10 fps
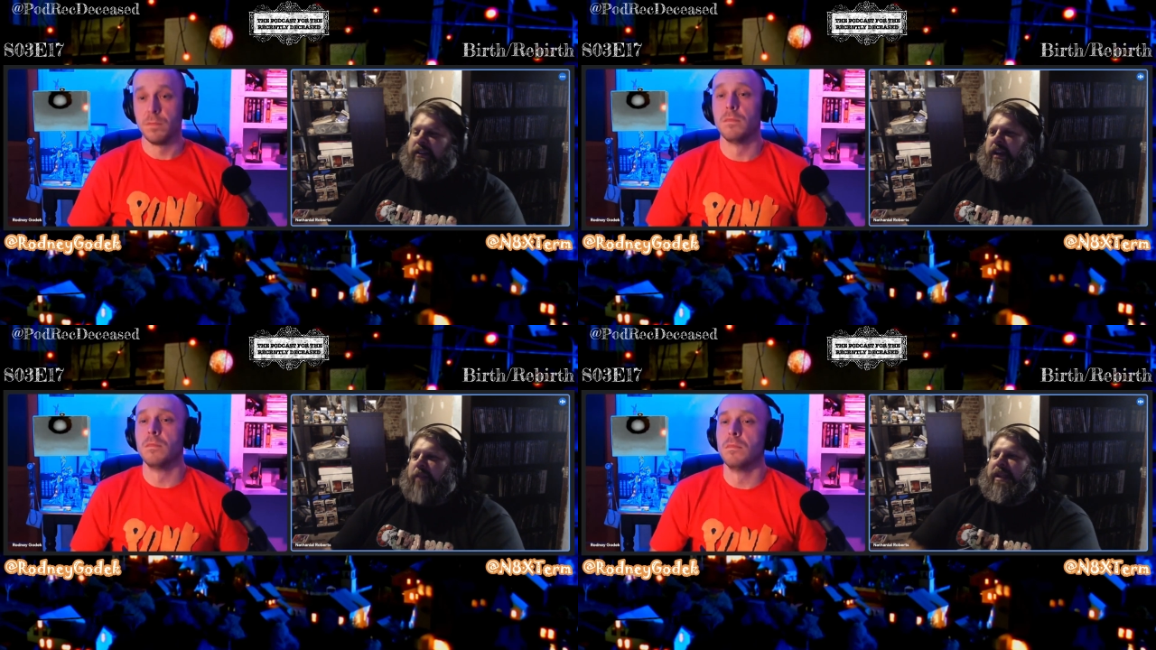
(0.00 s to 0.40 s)

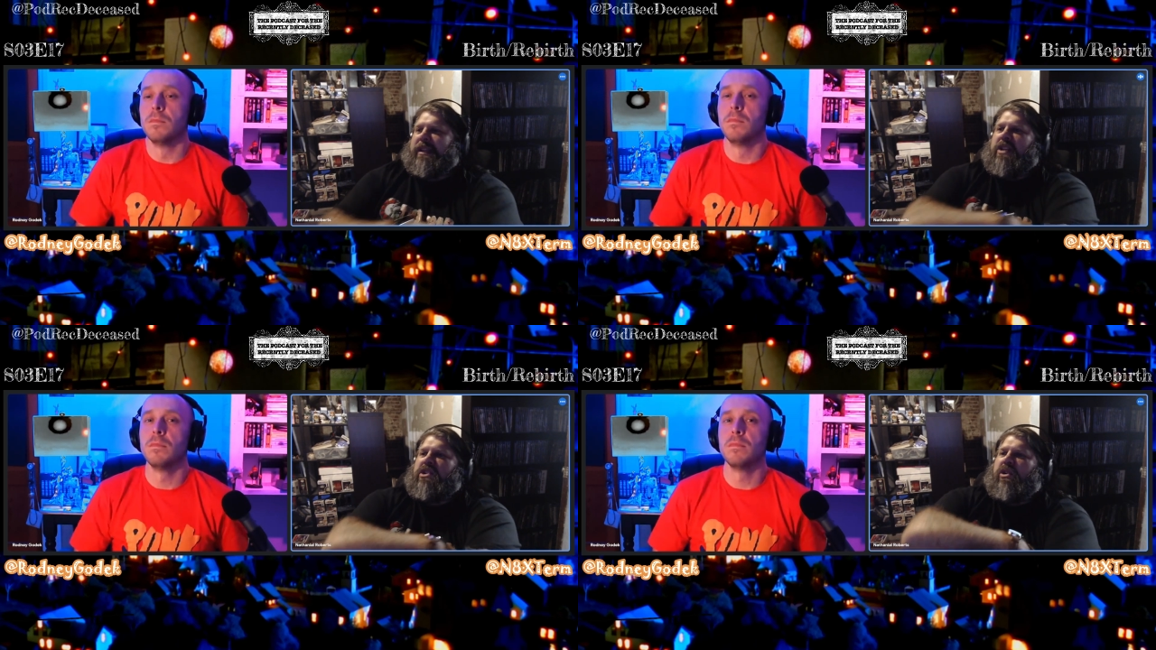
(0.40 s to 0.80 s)
Speaker 1: you know make
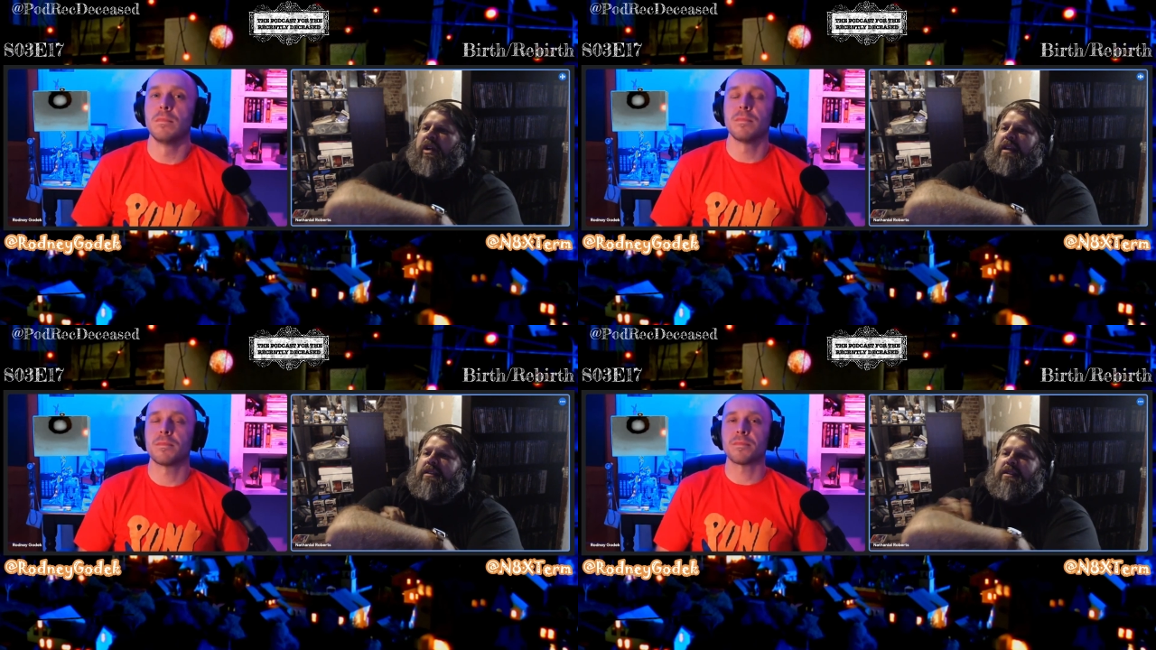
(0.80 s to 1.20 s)
that
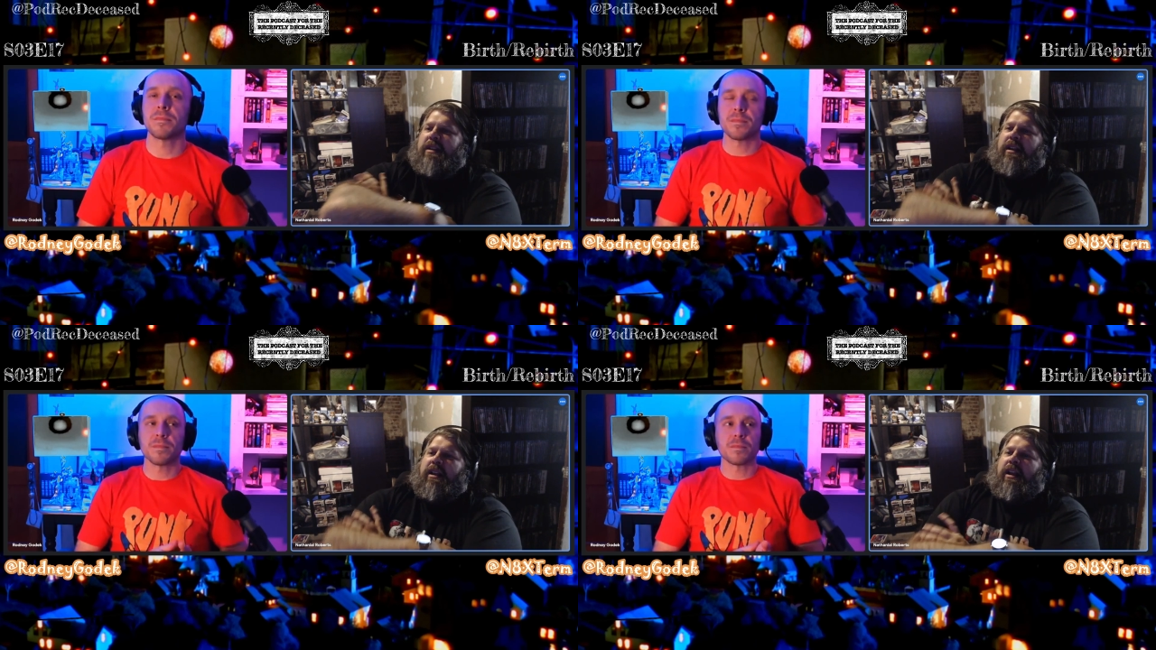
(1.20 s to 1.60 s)
choice
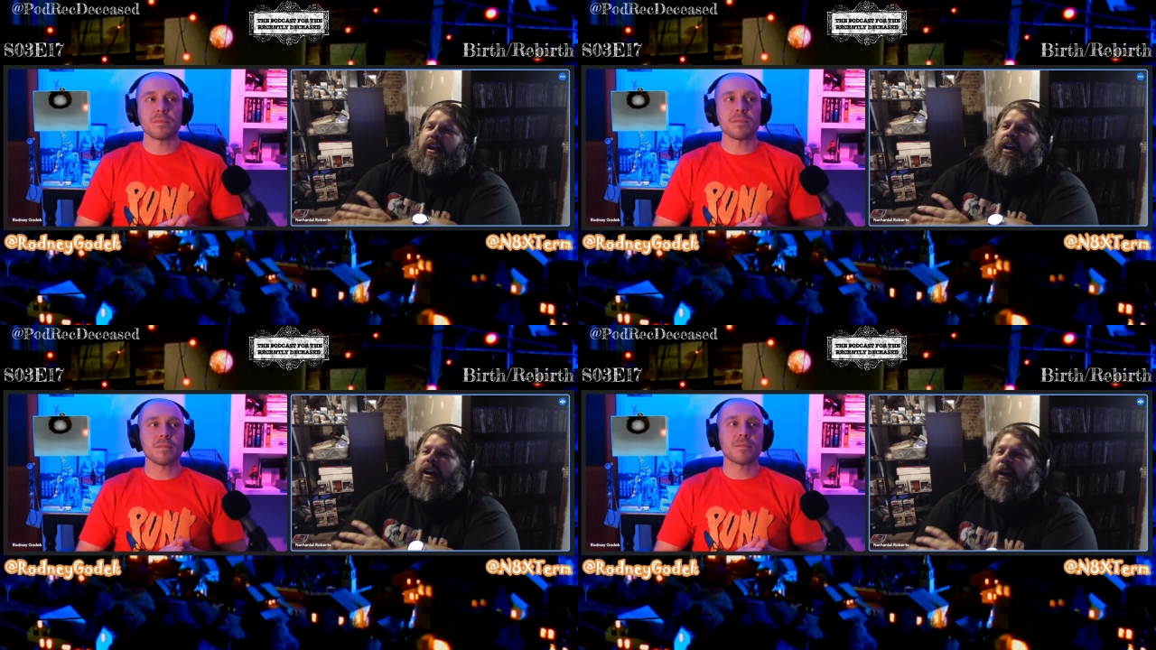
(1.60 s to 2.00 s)

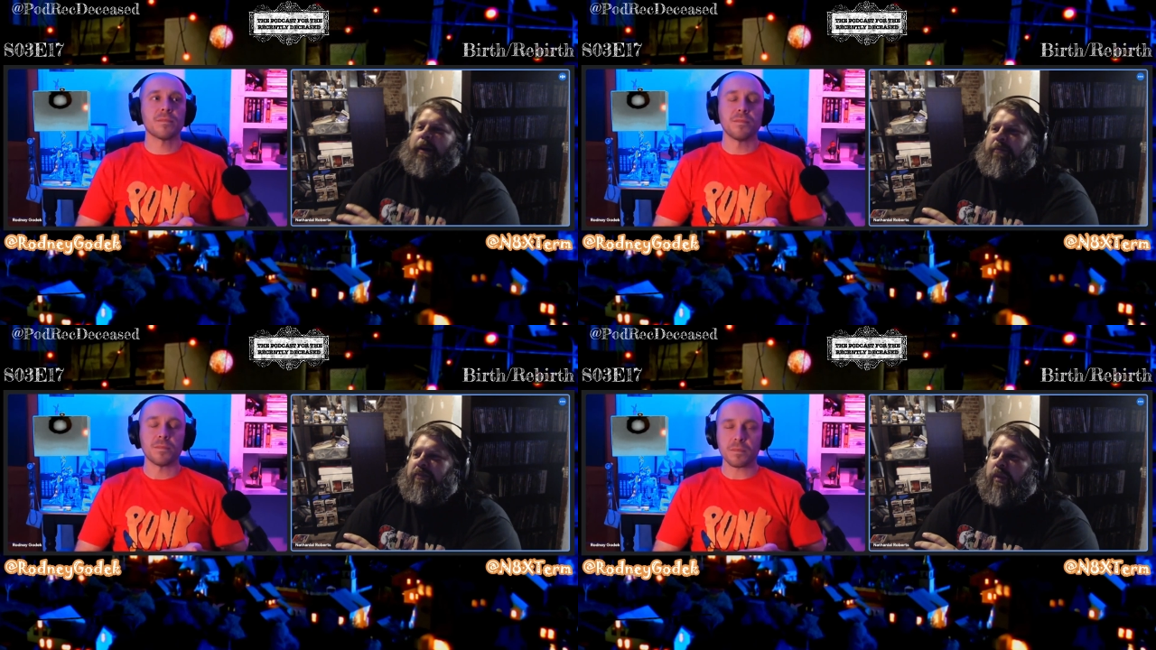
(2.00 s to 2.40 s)

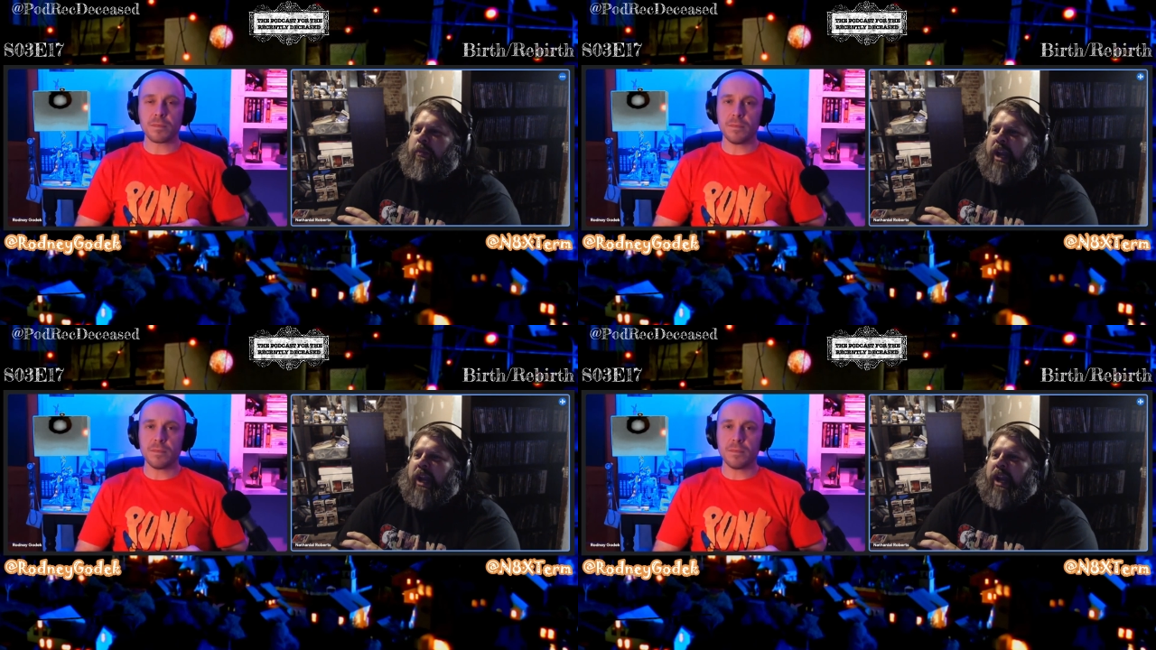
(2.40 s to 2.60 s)
um, but